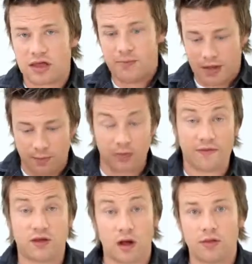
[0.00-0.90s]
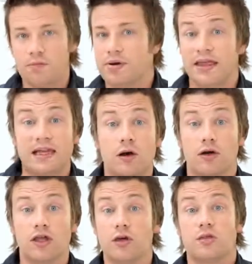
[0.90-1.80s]
see people, they've got them, but they're
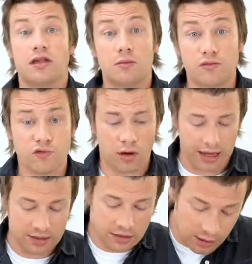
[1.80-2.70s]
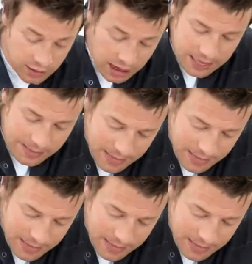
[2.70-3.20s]
not using them right. So the